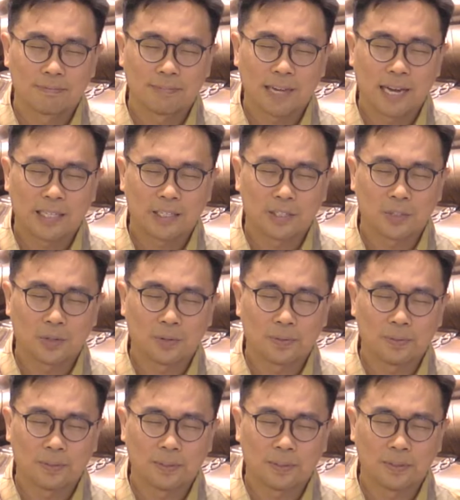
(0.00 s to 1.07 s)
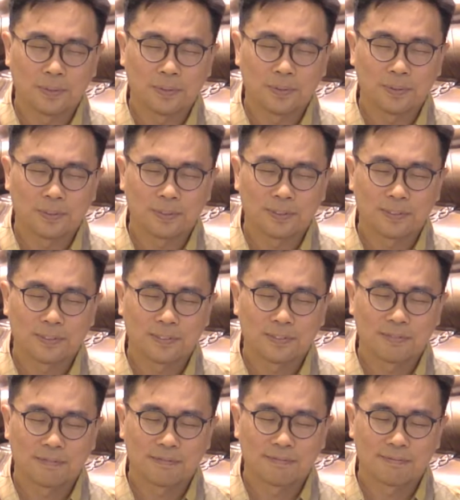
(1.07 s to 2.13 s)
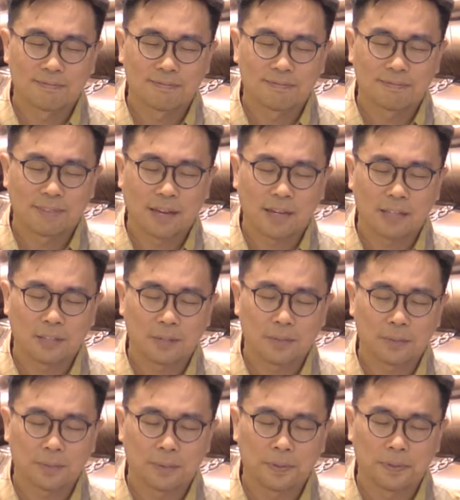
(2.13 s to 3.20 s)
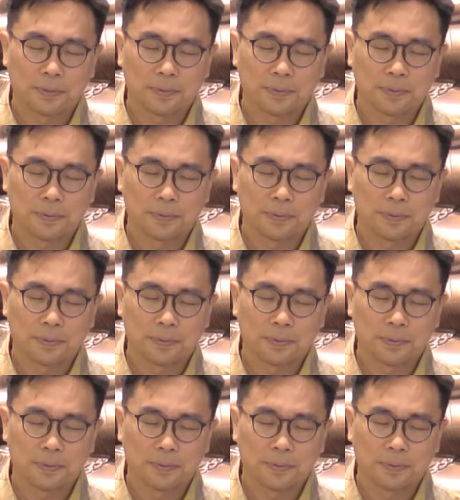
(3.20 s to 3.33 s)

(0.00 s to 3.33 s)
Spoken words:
I don't know. I don't know.